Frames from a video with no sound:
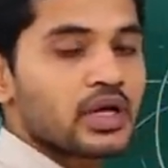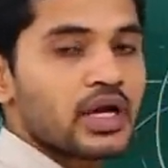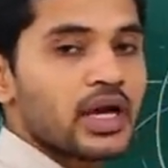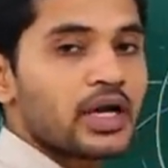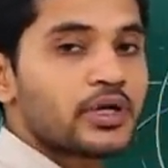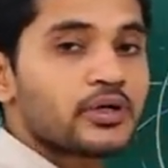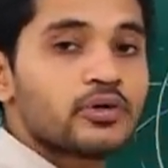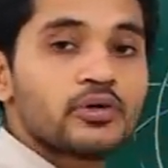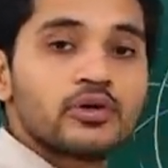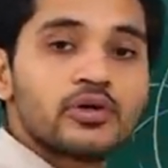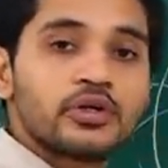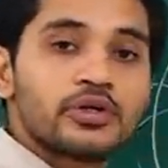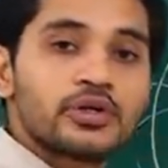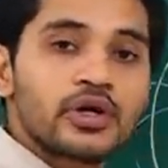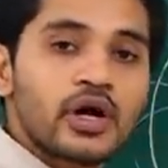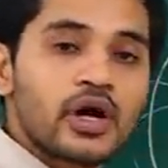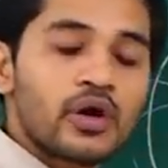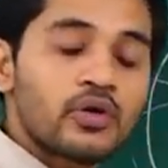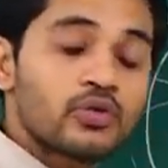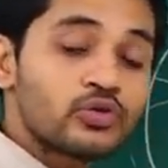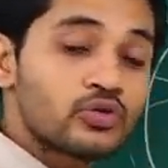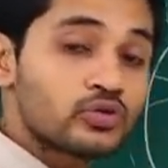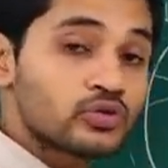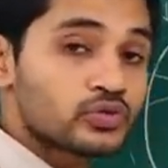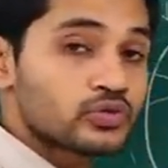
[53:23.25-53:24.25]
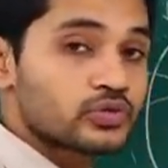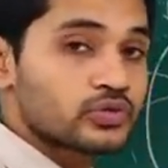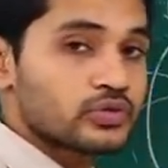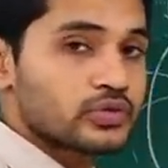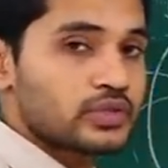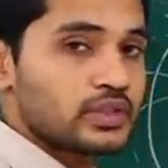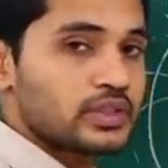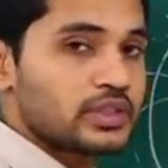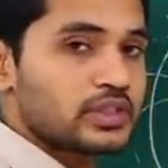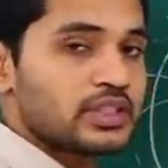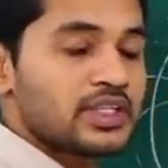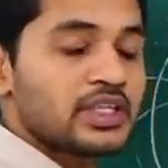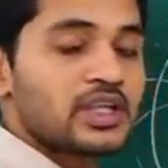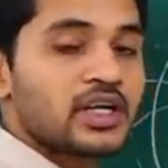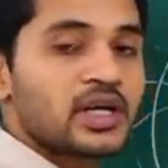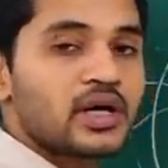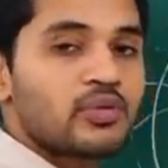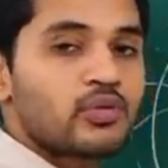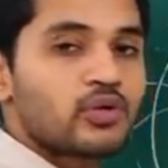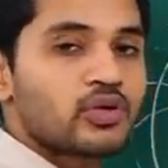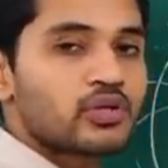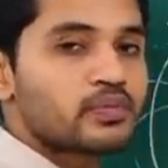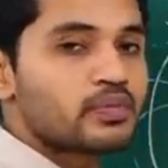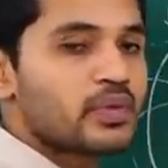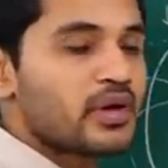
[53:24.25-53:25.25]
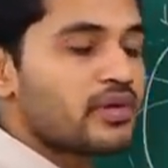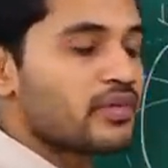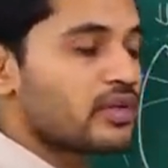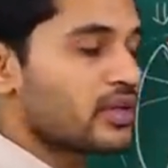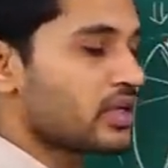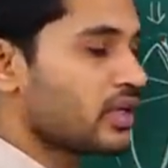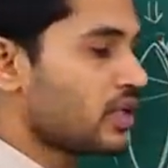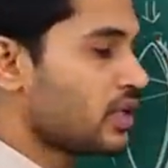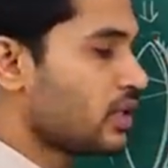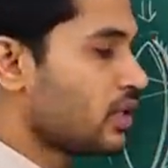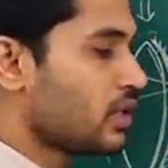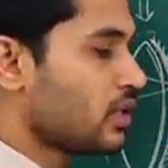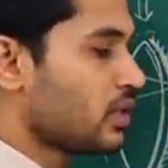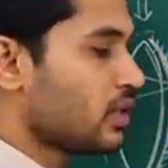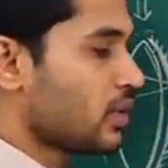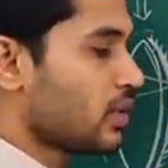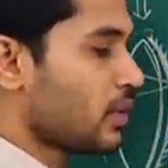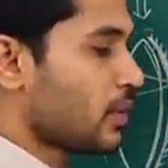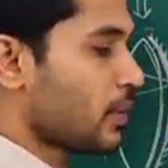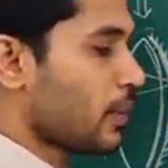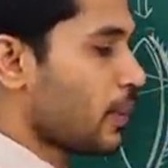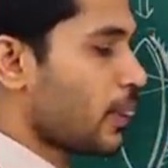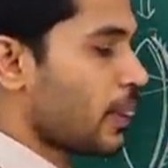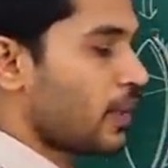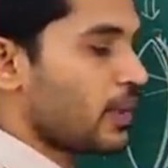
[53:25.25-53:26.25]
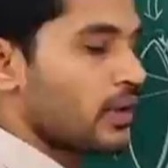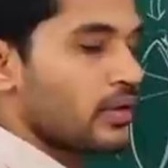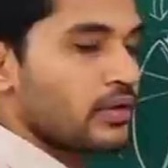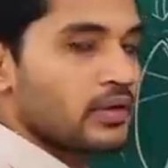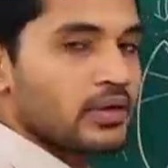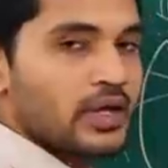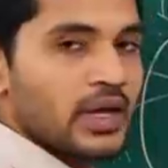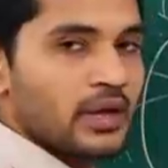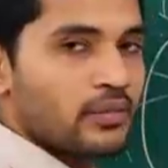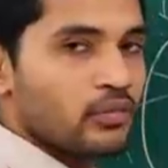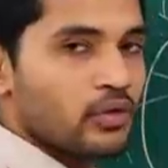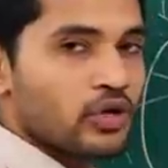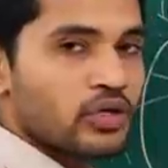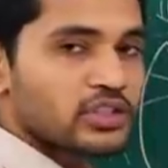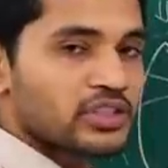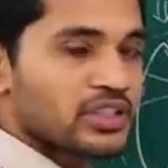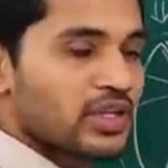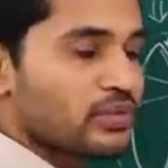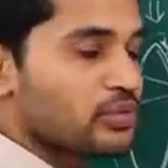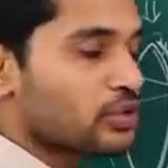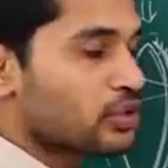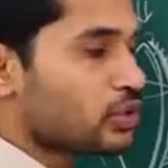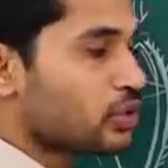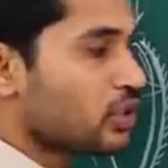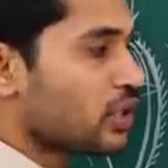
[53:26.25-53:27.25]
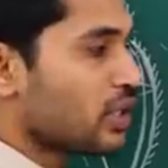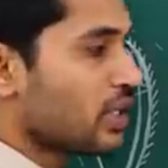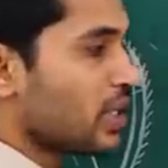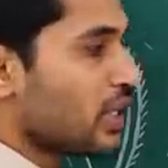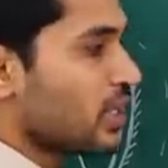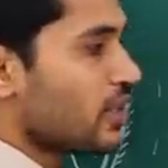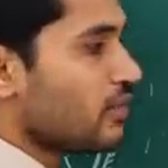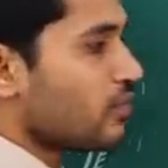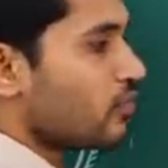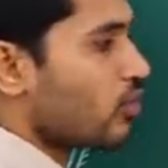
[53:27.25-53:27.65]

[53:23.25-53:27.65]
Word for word: I told you how to think about power. I am not substituting any